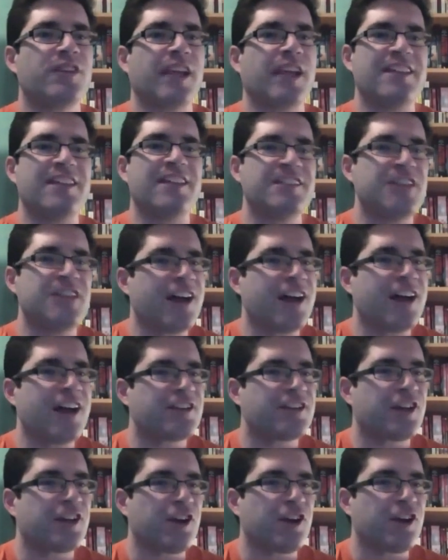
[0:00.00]
It's not
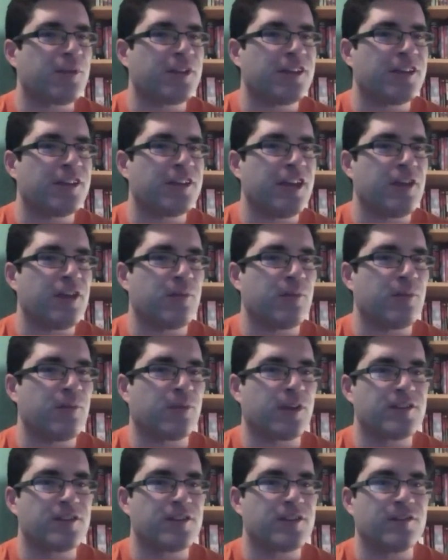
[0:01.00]
terribly
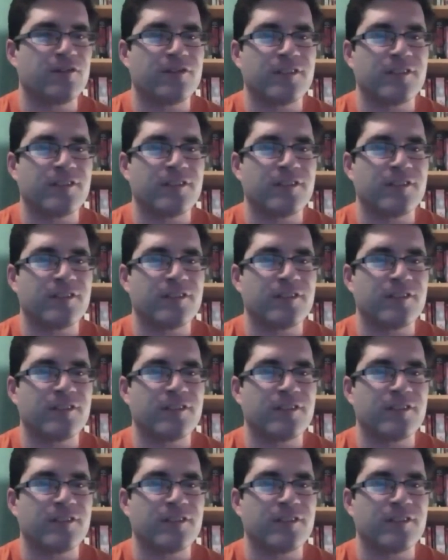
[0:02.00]
impressive,